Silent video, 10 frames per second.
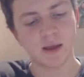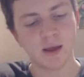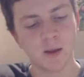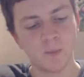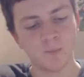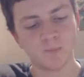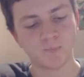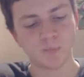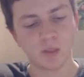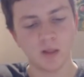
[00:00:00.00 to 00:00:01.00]
Um,
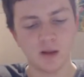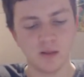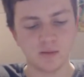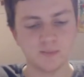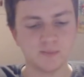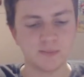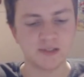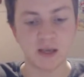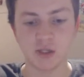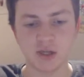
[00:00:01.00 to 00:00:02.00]
like the
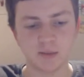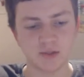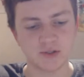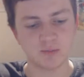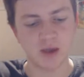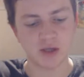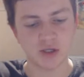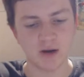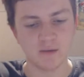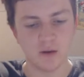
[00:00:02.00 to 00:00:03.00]
second chapter is space
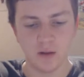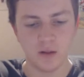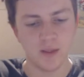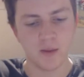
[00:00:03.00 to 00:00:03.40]
travel,